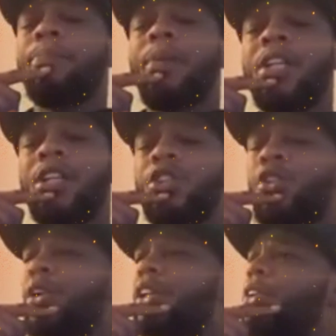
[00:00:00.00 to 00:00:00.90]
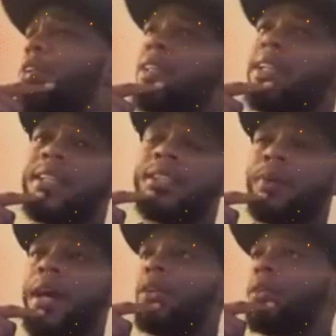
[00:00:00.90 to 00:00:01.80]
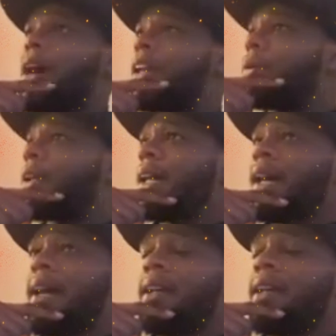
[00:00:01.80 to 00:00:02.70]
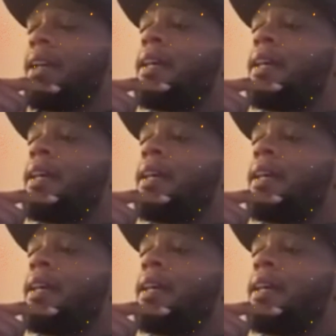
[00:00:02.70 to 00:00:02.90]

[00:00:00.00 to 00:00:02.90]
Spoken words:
this money talk and all of this and what I don't got and what I got.